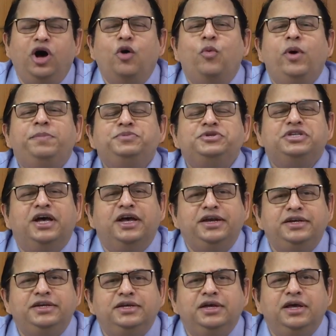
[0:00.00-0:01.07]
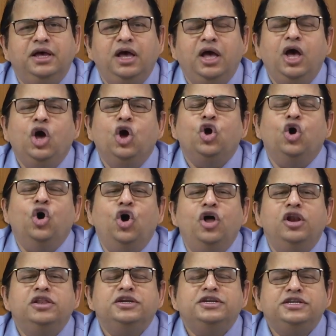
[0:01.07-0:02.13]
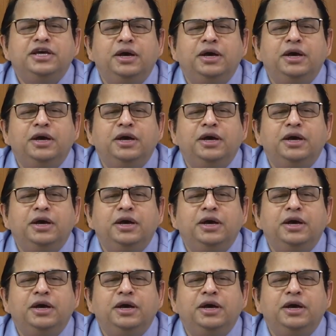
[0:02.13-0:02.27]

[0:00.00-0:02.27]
a website called